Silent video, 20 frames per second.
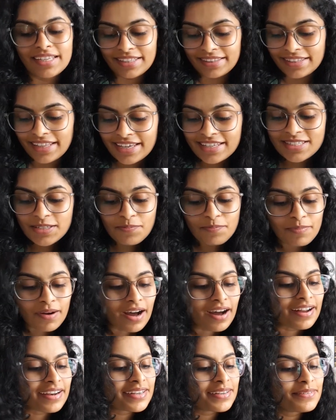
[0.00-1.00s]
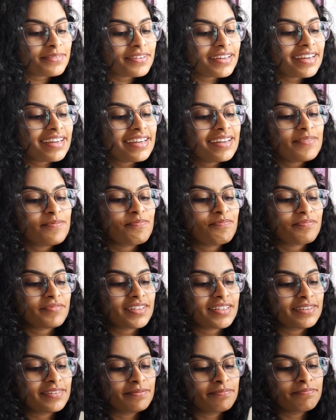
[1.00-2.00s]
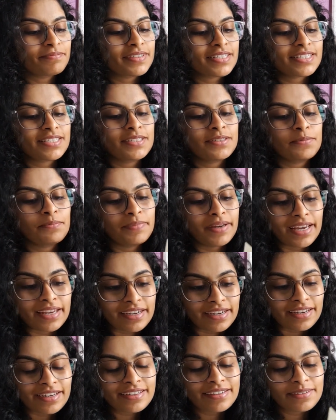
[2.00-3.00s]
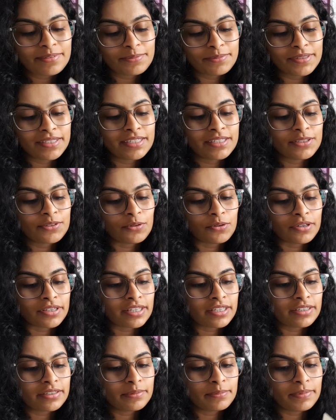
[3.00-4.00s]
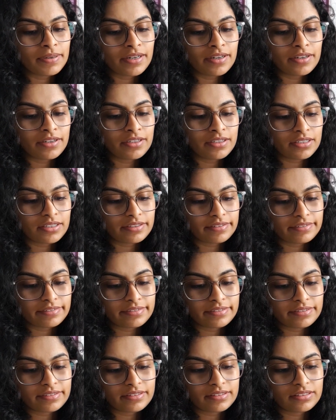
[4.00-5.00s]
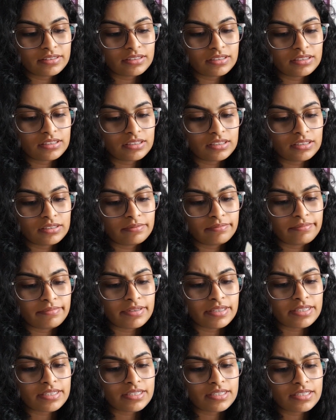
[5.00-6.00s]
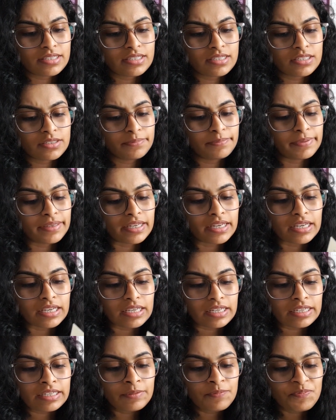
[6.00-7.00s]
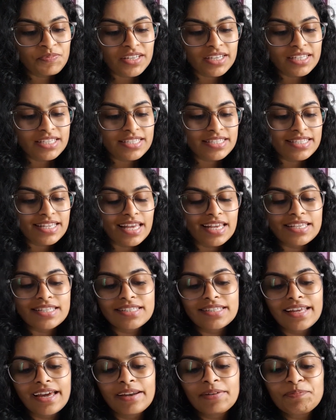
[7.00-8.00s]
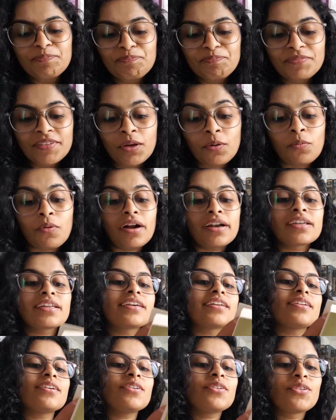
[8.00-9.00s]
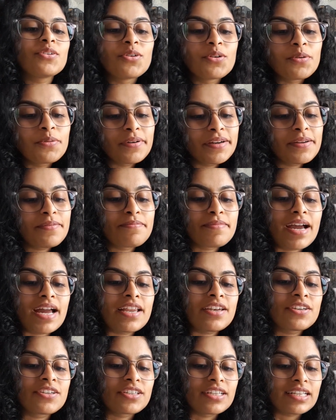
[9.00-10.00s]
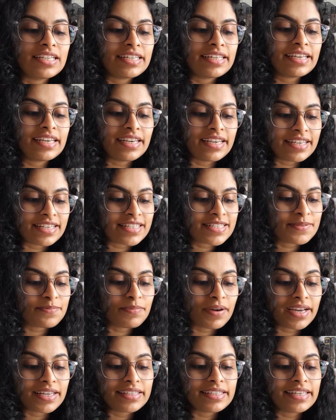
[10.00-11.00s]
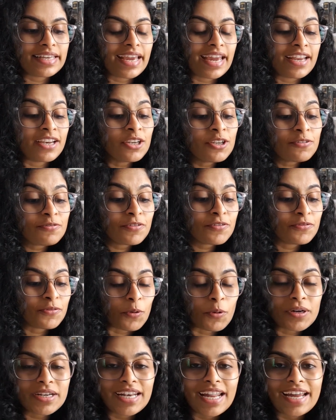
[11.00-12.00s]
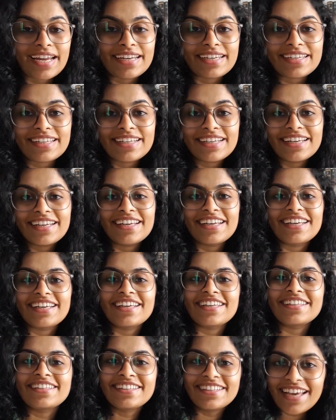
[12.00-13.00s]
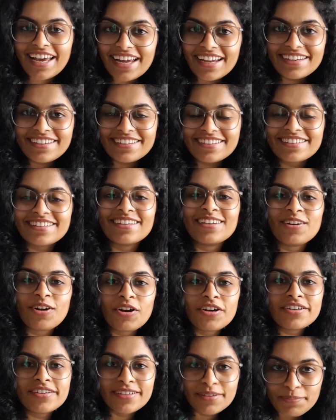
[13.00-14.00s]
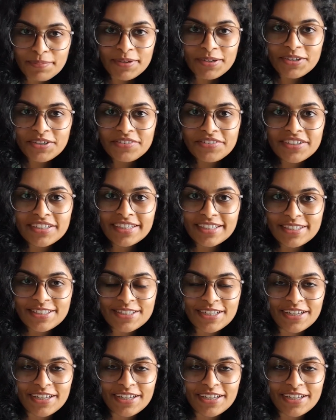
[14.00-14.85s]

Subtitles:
There's a part where Mr. Bennet, when talking about Mr. Bingley, says that one cannot know what a man really is by the end of a fortnight. Yet they're all tripping over each